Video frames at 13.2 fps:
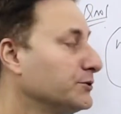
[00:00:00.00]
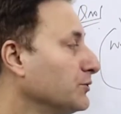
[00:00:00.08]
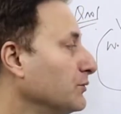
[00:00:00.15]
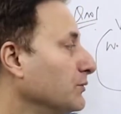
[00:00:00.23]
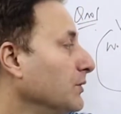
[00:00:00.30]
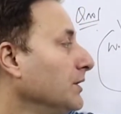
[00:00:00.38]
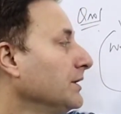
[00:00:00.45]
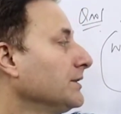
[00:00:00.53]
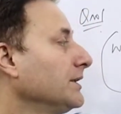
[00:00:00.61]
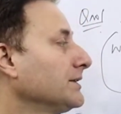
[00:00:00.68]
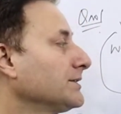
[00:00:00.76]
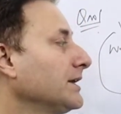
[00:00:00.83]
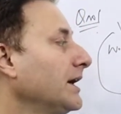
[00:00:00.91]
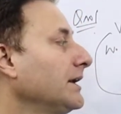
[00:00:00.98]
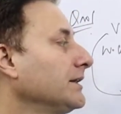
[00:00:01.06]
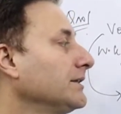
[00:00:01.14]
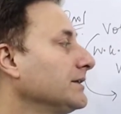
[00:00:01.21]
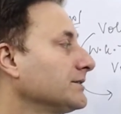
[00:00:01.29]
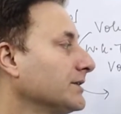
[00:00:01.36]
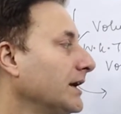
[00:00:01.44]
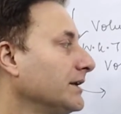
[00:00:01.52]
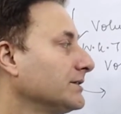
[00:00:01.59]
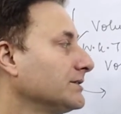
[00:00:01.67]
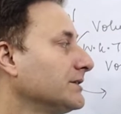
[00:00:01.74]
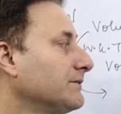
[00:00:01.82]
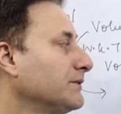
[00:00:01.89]
So this side and this side
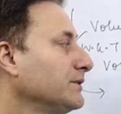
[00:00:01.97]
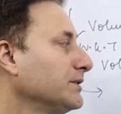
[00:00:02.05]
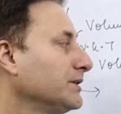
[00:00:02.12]
is different.